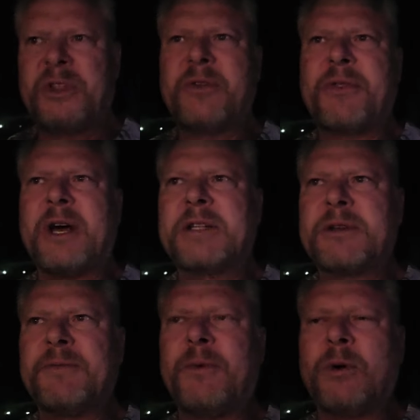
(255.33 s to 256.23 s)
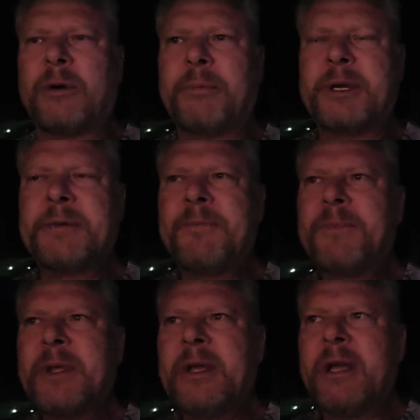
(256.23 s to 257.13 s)
Their thoughts are formed.
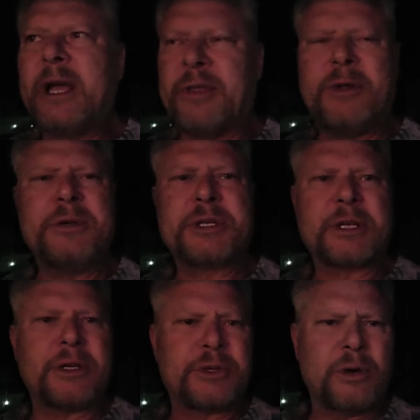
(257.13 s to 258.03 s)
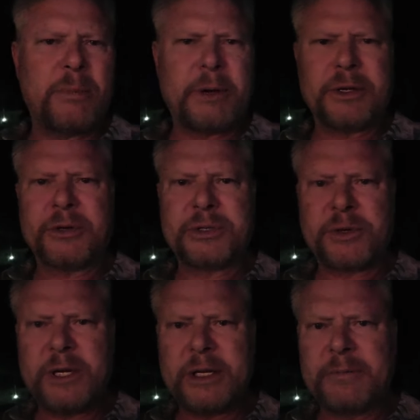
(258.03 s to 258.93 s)
And they're just going to show up on your
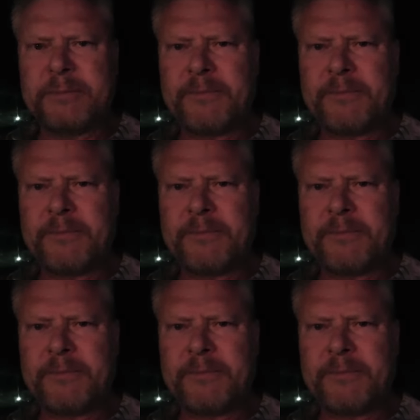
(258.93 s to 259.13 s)
street.